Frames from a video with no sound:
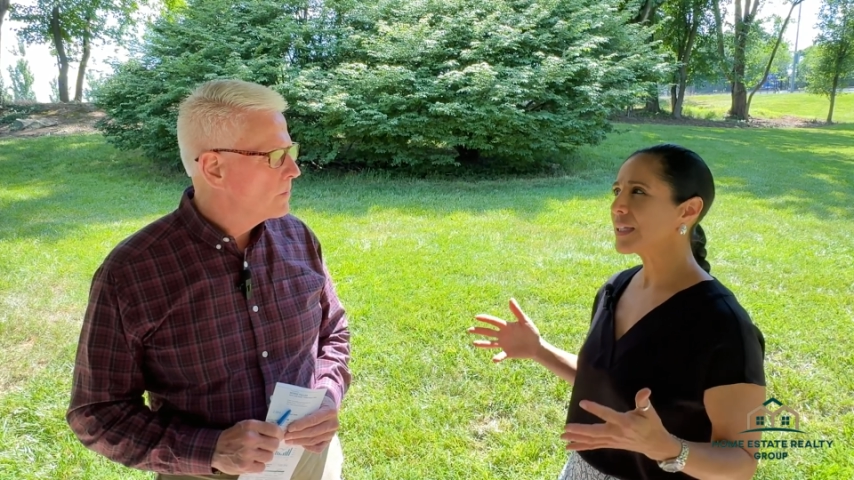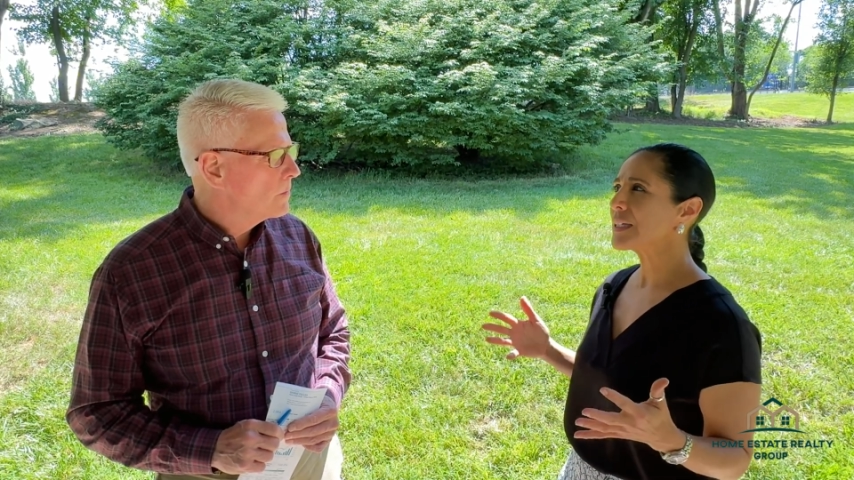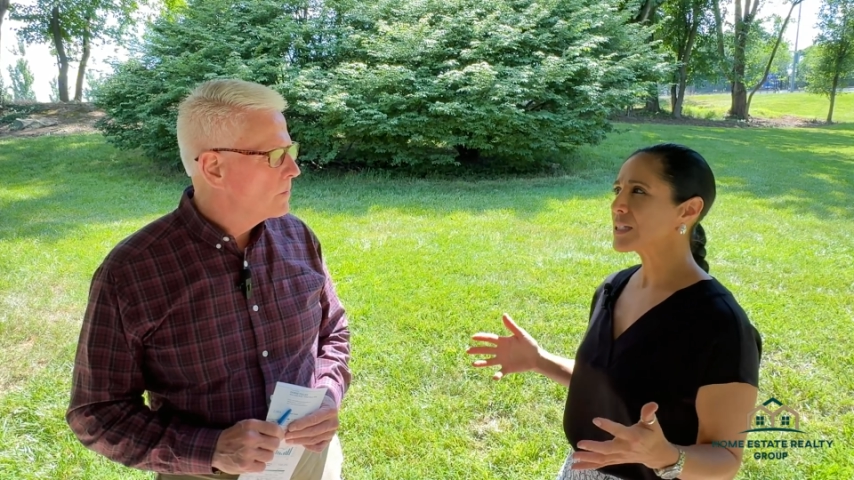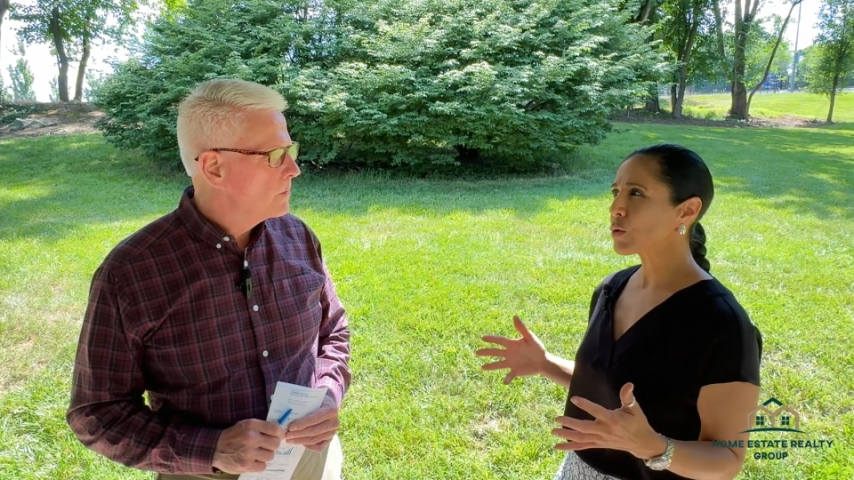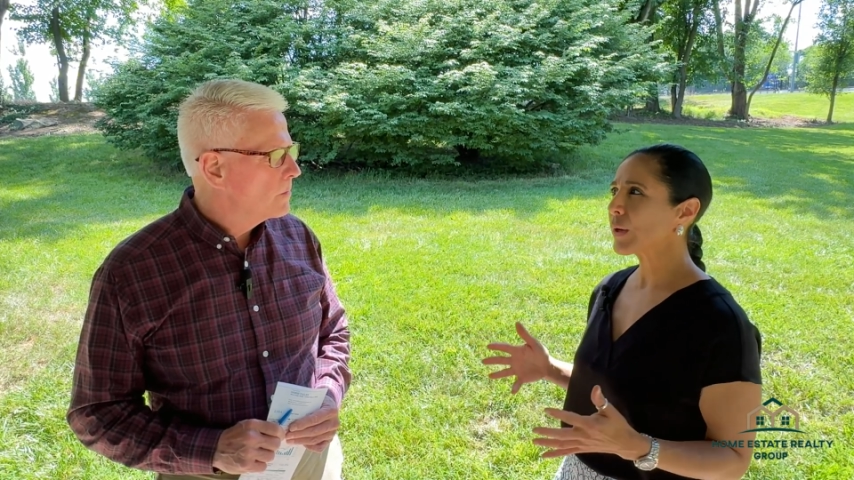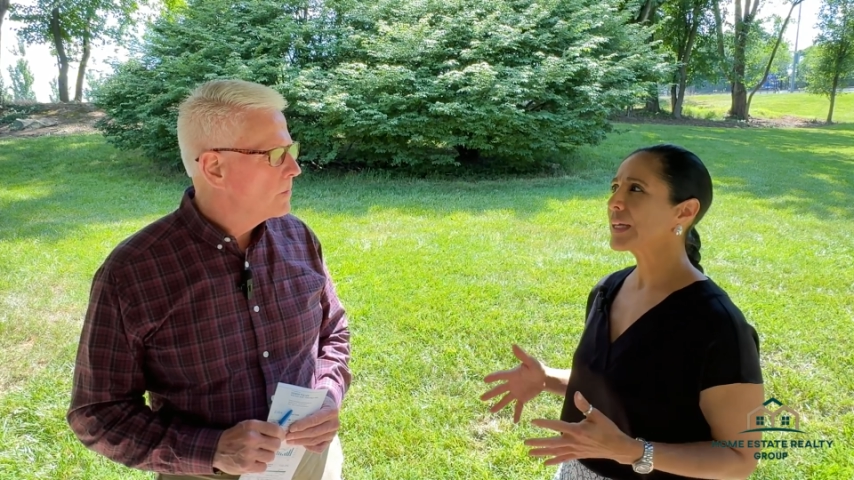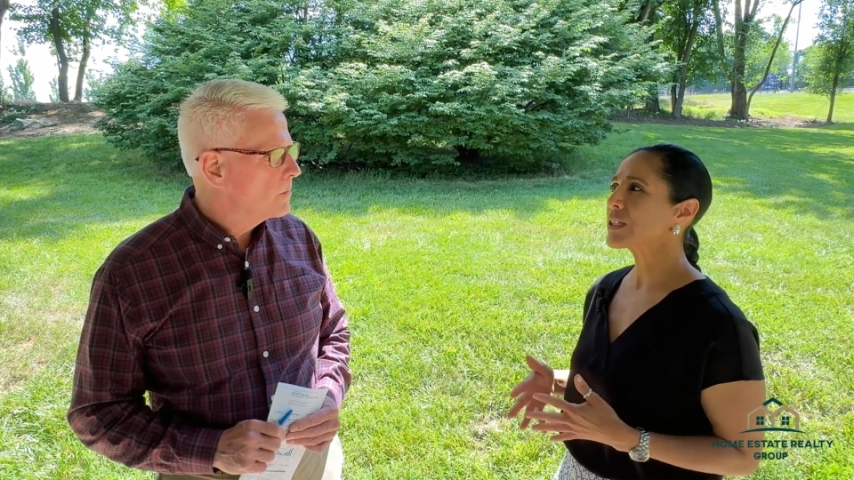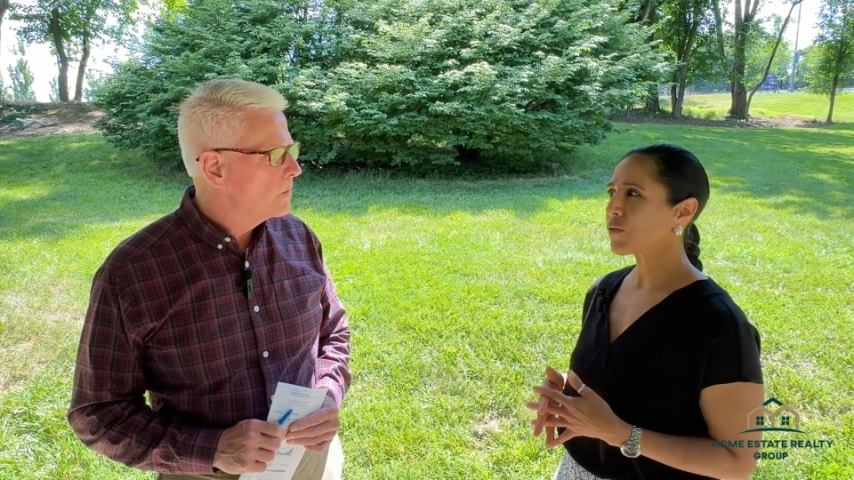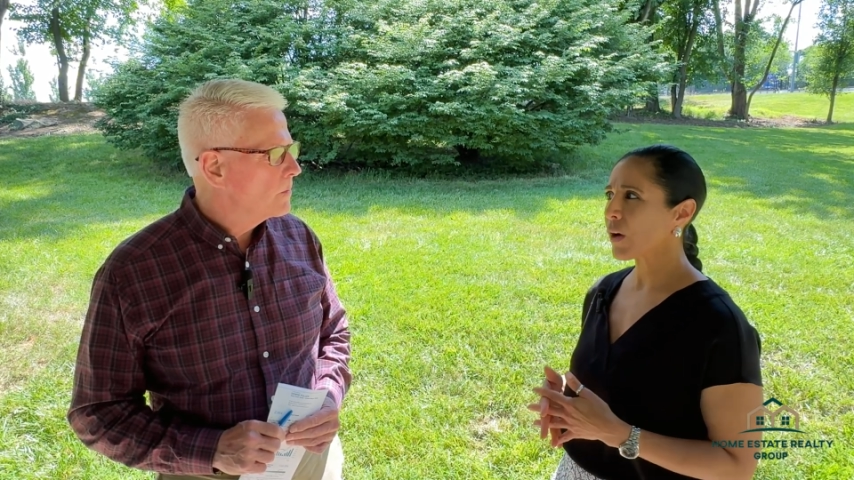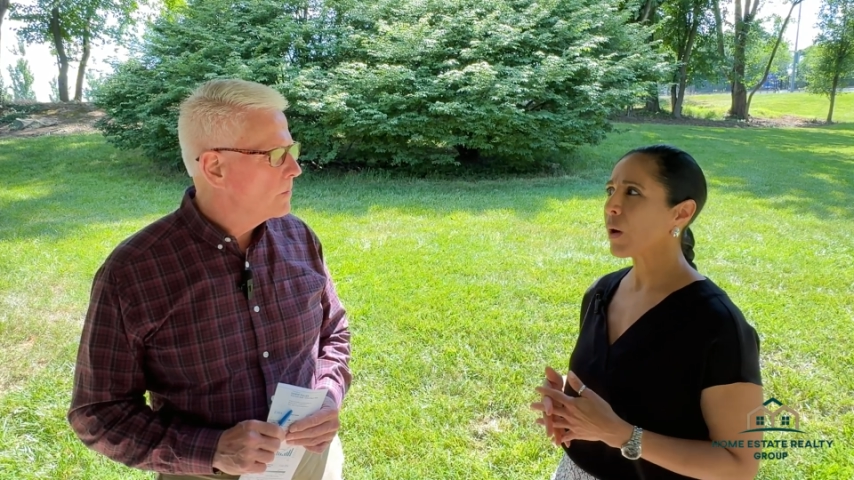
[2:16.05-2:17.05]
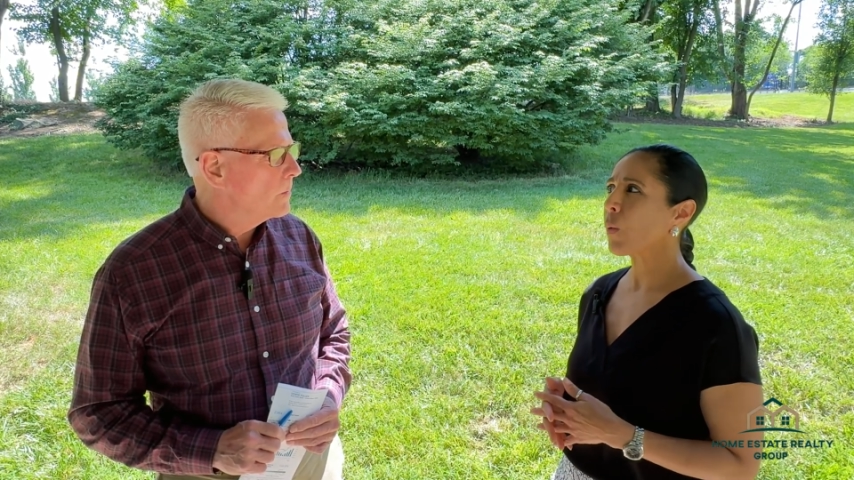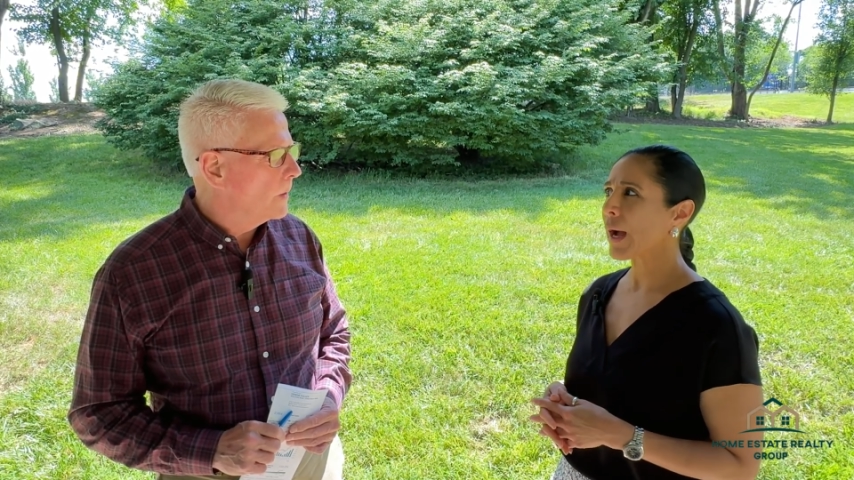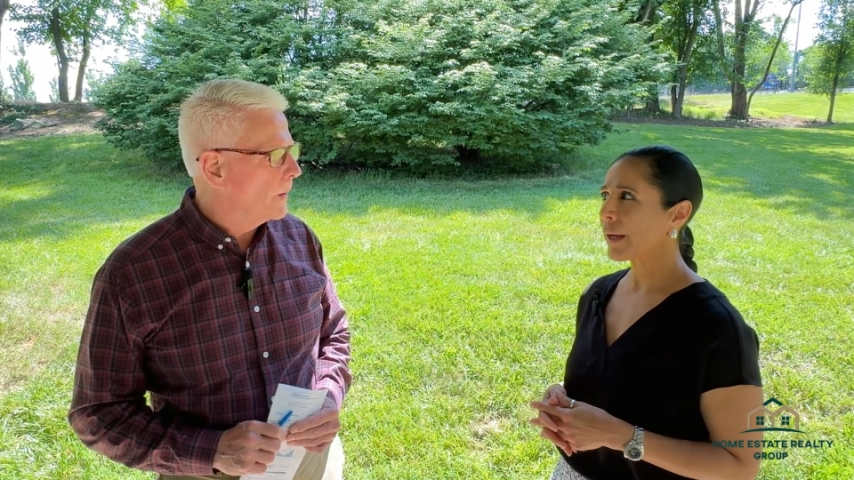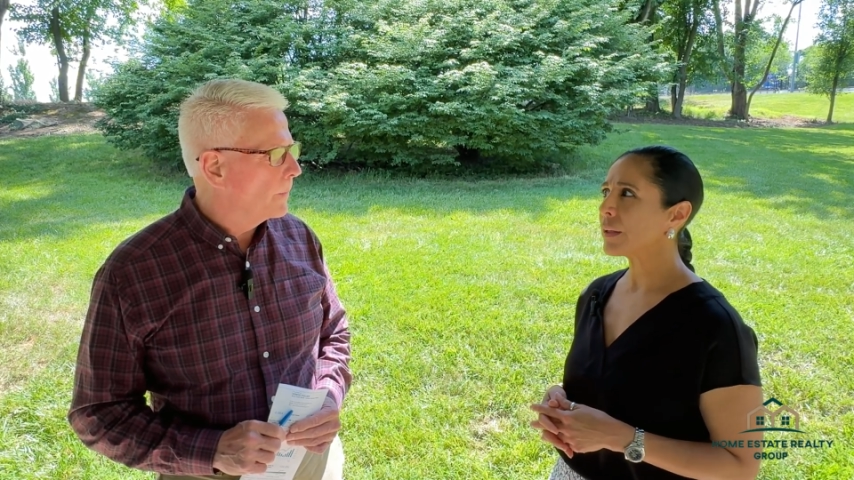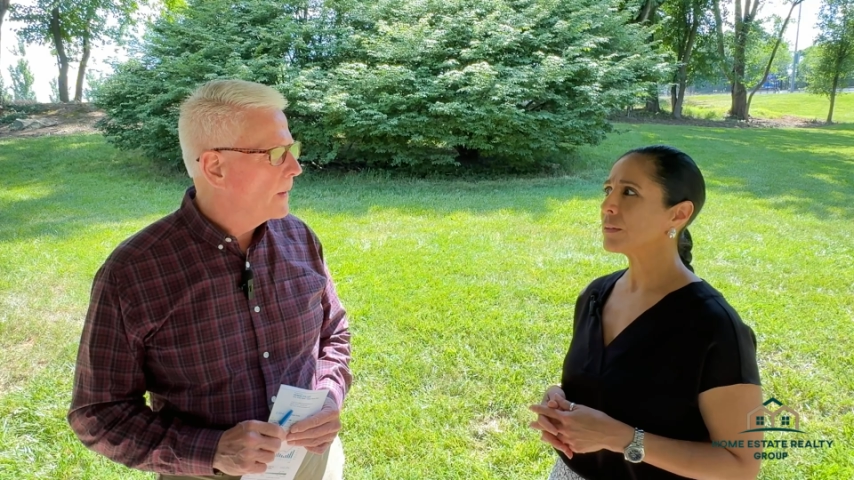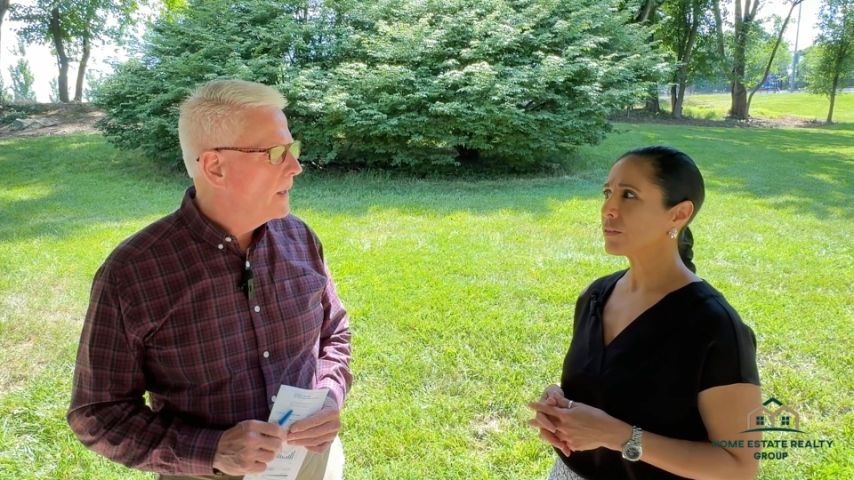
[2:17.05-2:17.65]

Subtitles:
these rates for a while.